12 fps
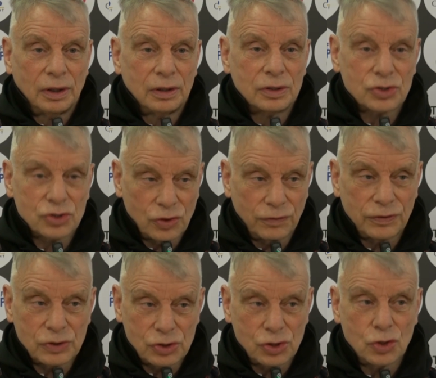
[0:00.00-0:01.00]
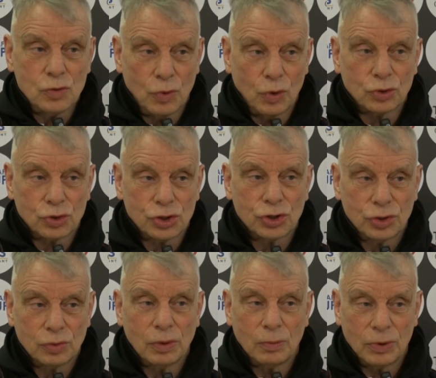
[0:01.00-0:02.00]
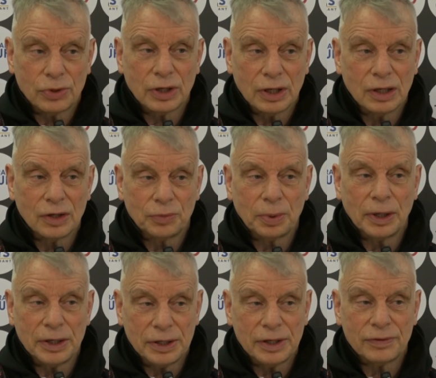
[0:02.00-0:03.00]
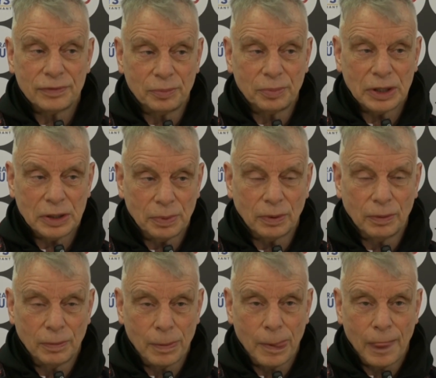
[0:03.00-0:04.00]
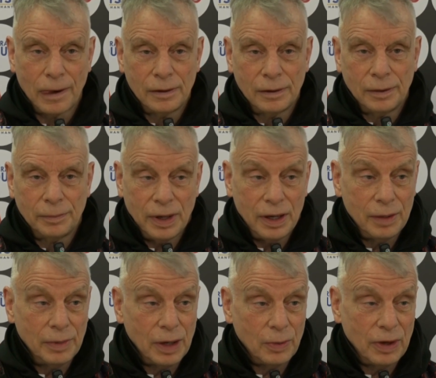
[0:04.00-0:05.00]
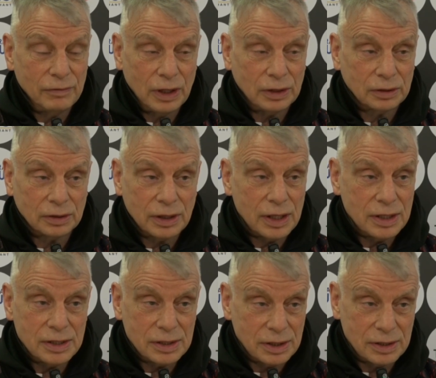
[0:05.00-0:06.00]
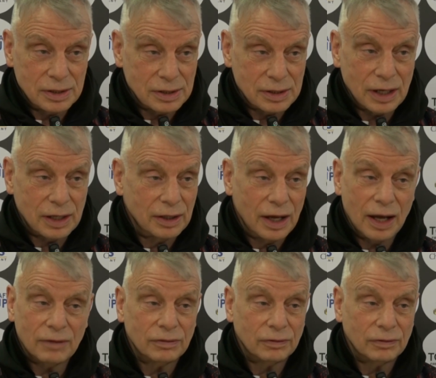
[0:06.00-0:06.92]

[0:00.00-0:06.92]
suffers too much when we're thinking of playing different people. Bearing in mind we haven't had Keys since the second half.